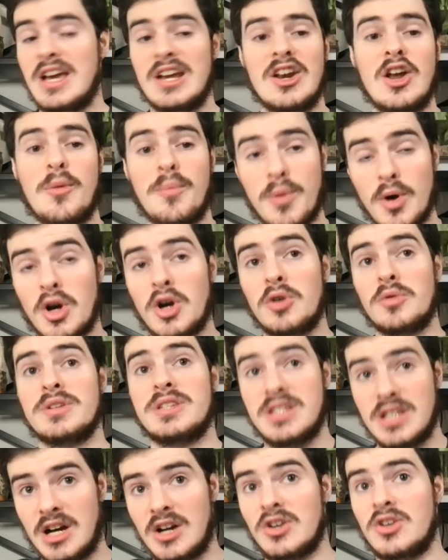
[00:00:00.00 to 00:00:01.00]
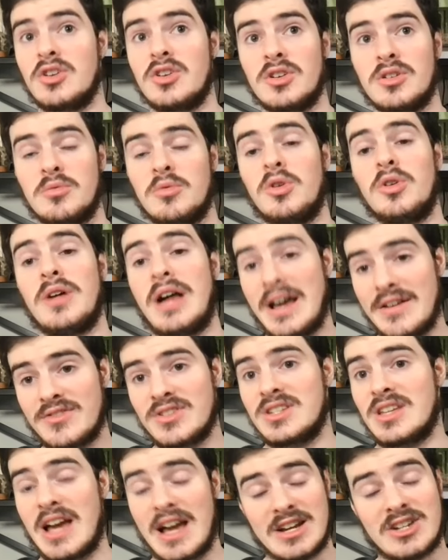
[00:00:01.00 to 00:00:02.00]
Now, Burrow is younger. Well,
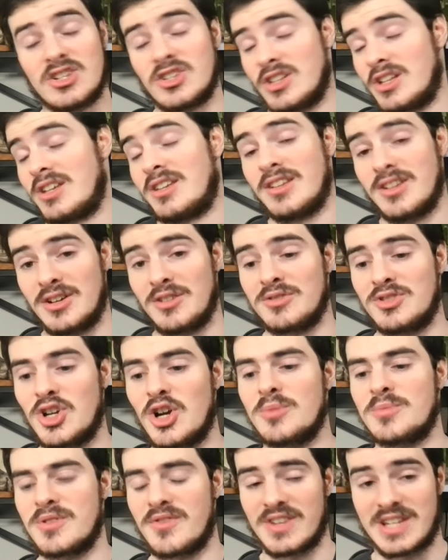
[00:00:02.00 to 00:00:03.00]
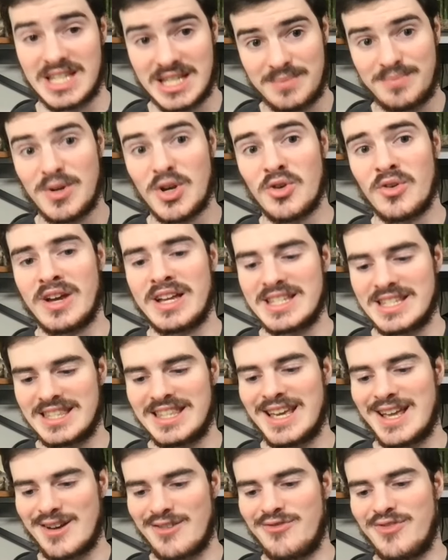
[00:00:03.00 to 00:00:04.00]
actually, you know, in terms of experience in
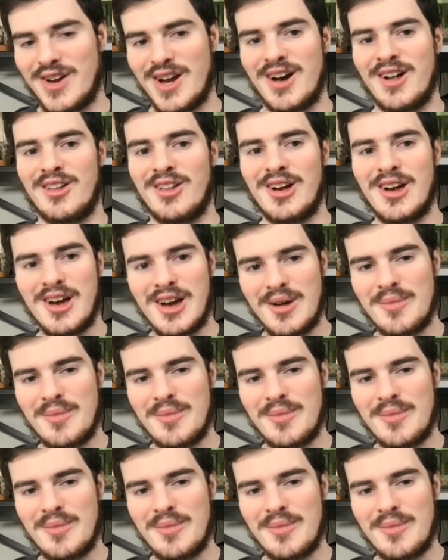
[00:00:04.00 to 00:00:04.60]
the NFL,